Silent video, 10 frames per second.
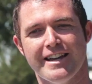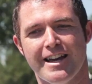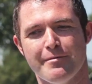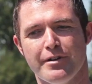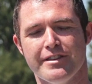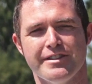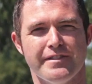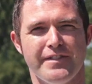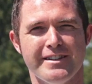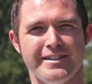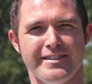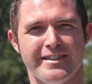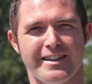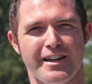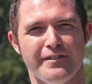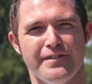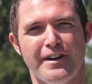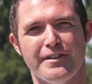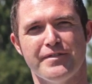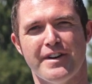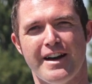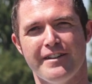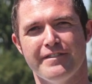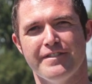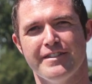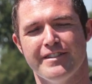and I'm one of the defendants in the Kettle Falls 5.